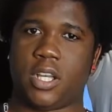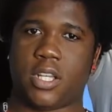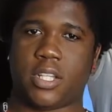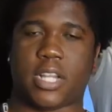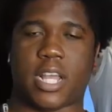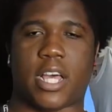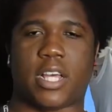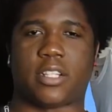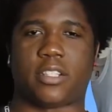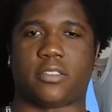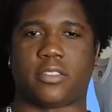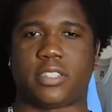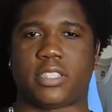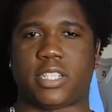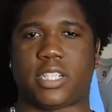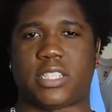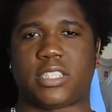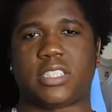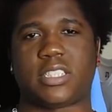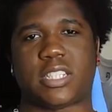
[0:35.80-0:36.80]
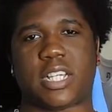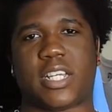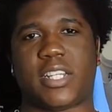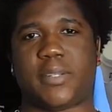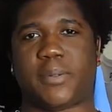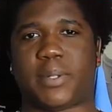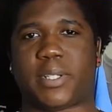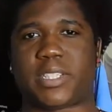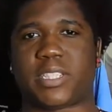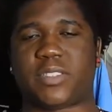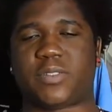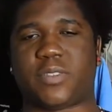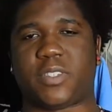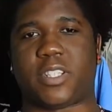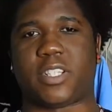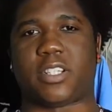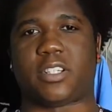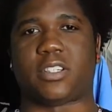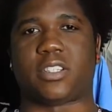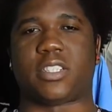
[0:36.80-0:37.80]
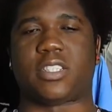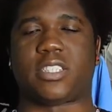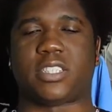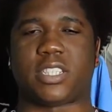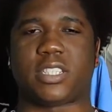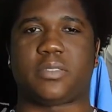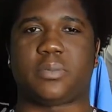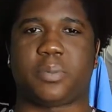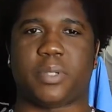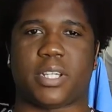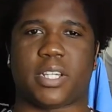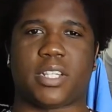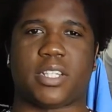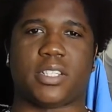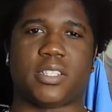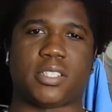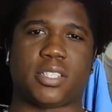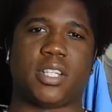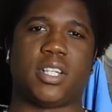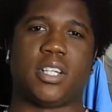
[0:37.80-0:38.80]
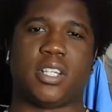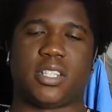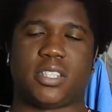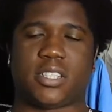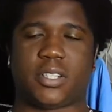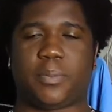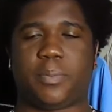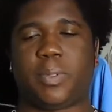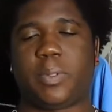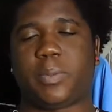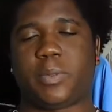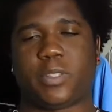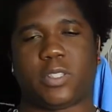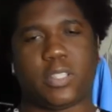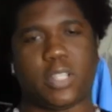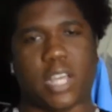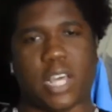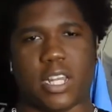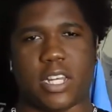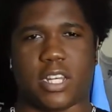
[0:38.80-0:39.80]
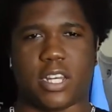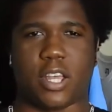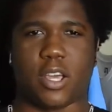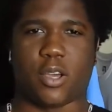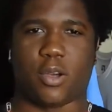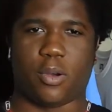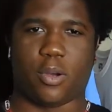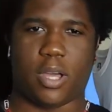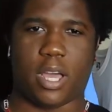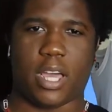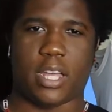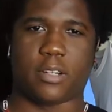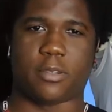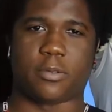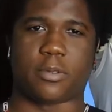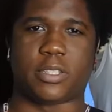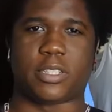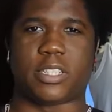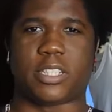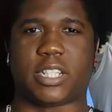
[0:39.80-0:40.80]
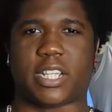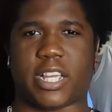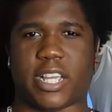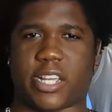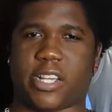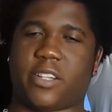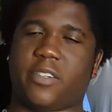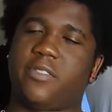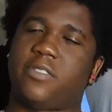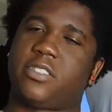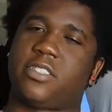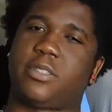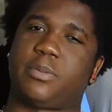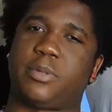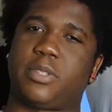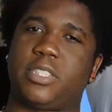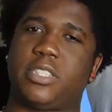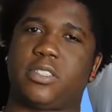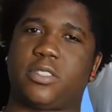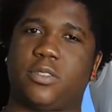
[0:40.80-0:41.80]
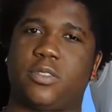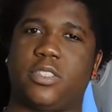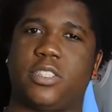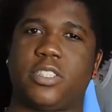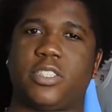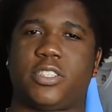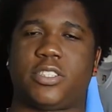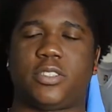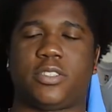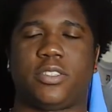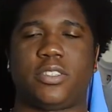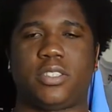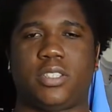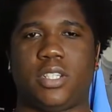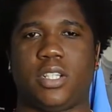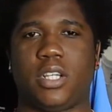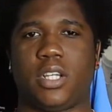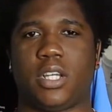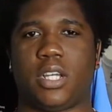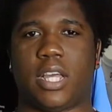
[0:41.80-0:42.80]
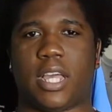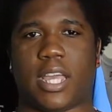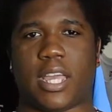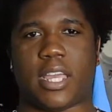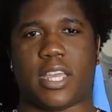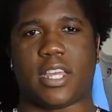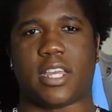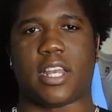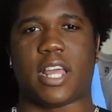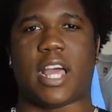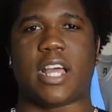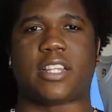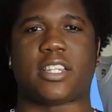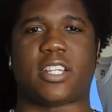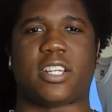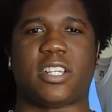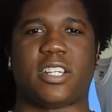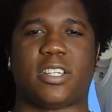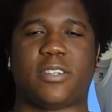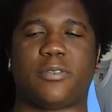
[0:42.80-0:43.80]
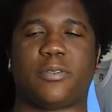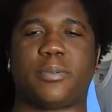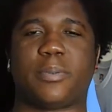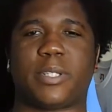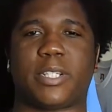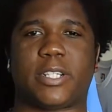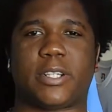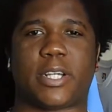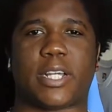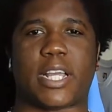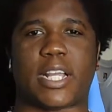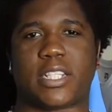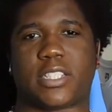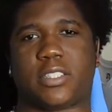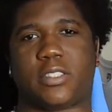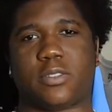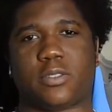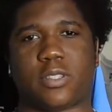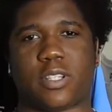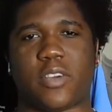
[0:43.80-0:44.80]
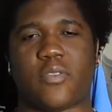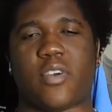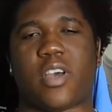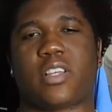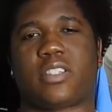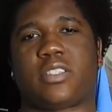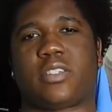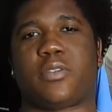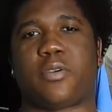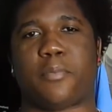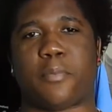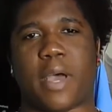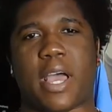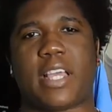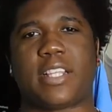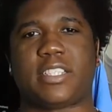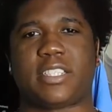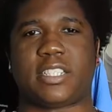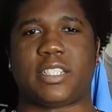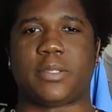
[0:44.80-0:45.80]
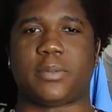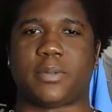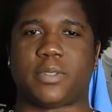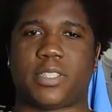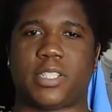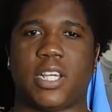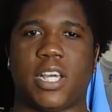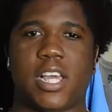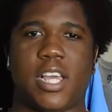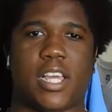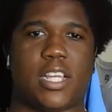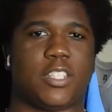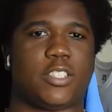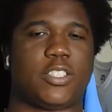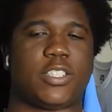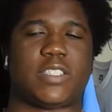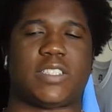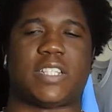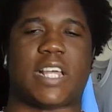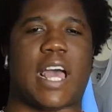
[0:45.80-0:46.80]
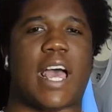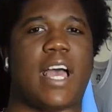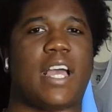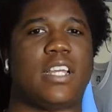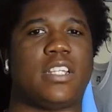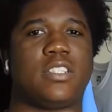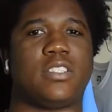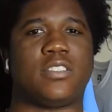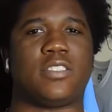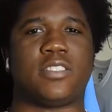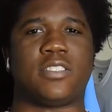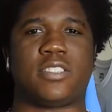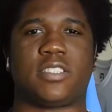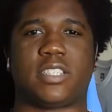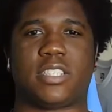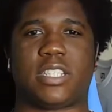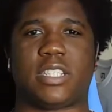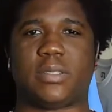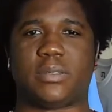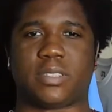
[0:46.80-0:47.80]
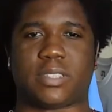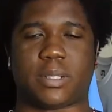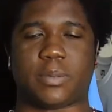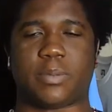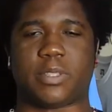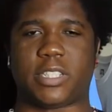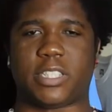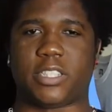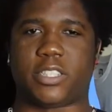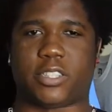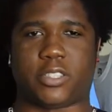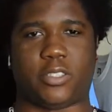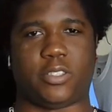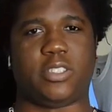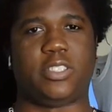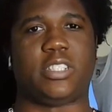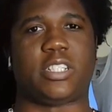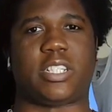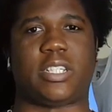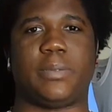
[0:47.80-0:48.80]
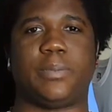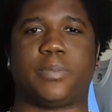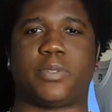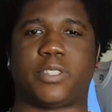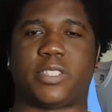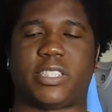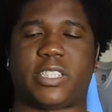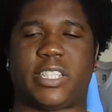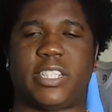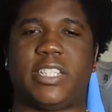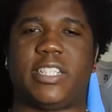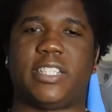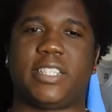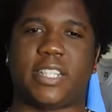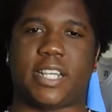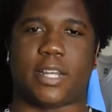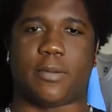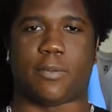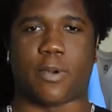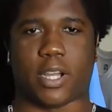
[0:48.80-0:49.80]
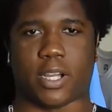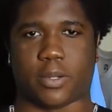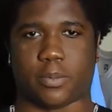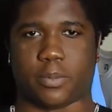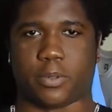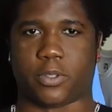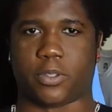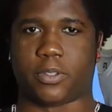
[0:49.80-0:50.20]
Now, the reason I decided to make this video is just because some people do not know how to really care for some of these older shoes, and I thought it would be great to give out some of my tips and tricks that I use to keep some of these shoes looking pristine and wearable.